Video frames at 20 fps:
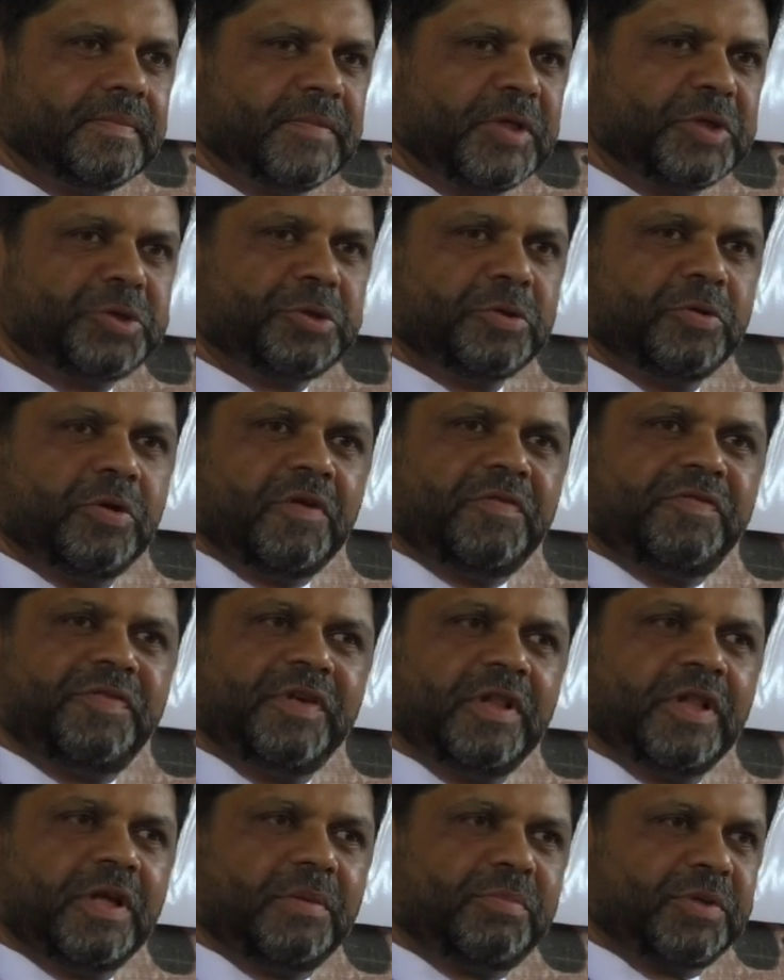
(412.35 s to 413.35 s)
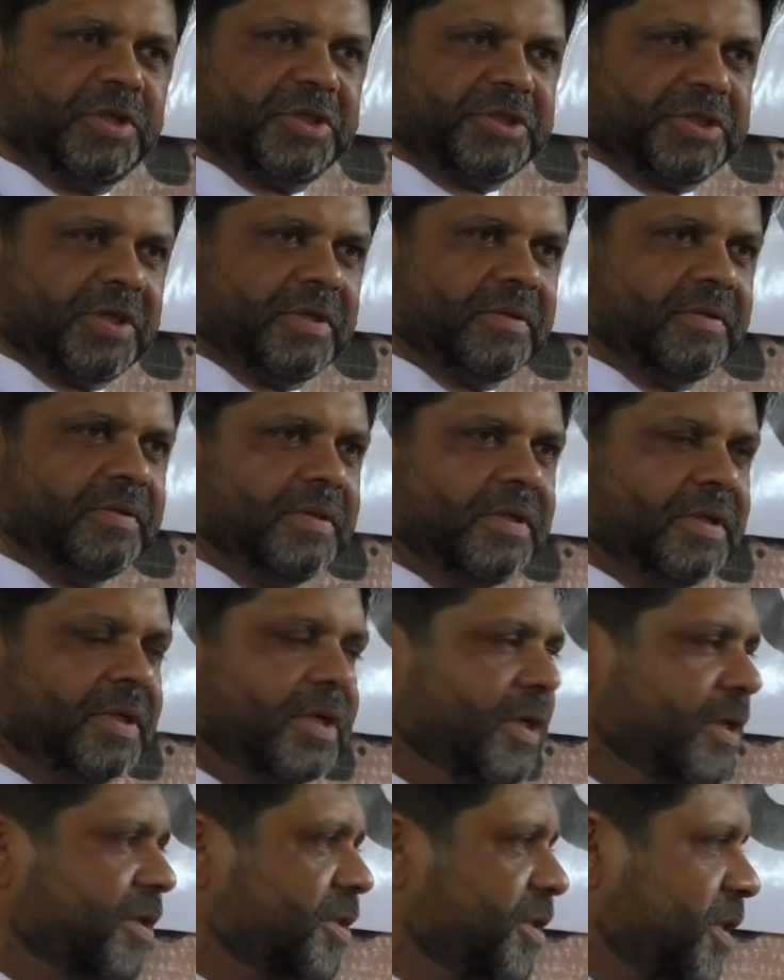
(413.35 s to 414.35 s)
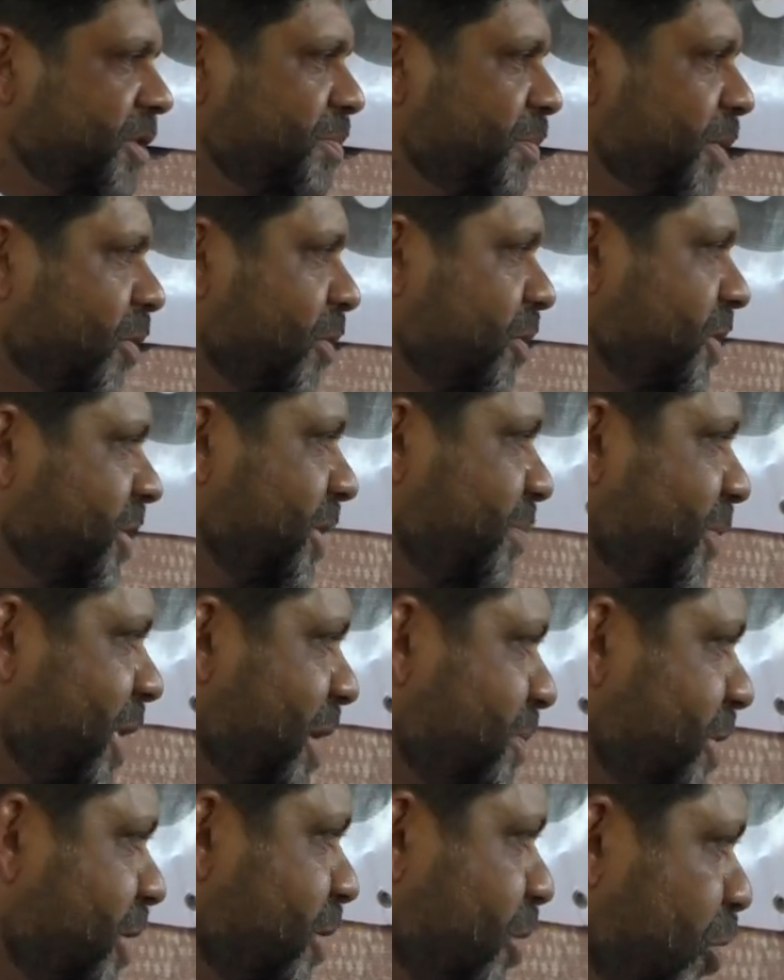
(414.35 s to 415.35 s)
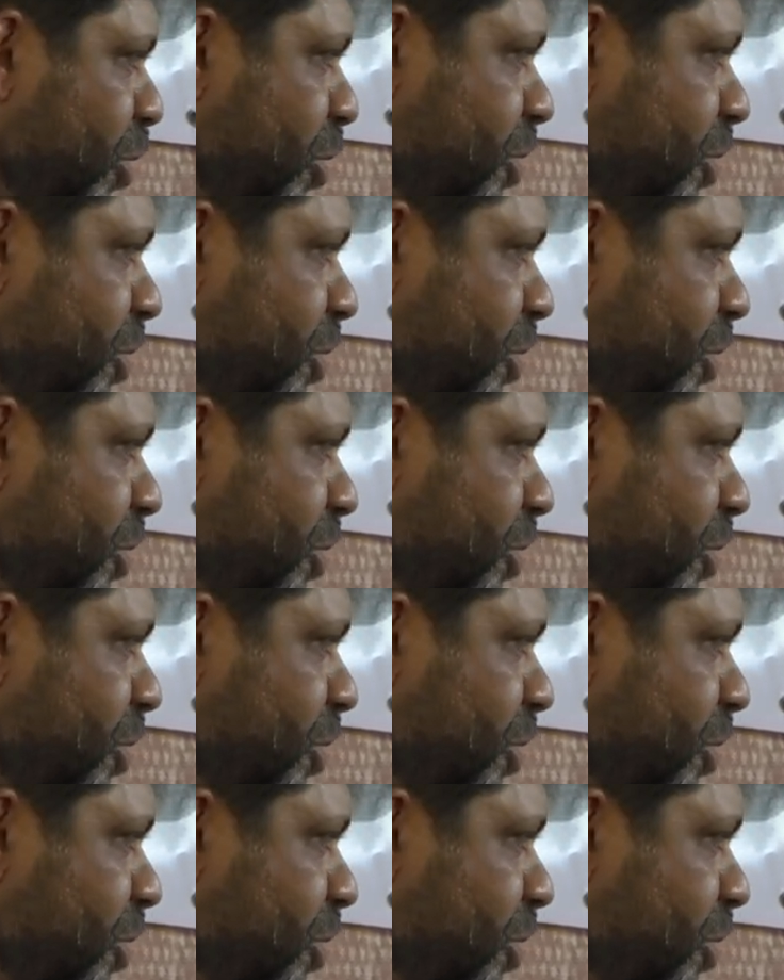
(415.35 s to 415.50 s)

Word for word: He should not feel that pressure just because he may be in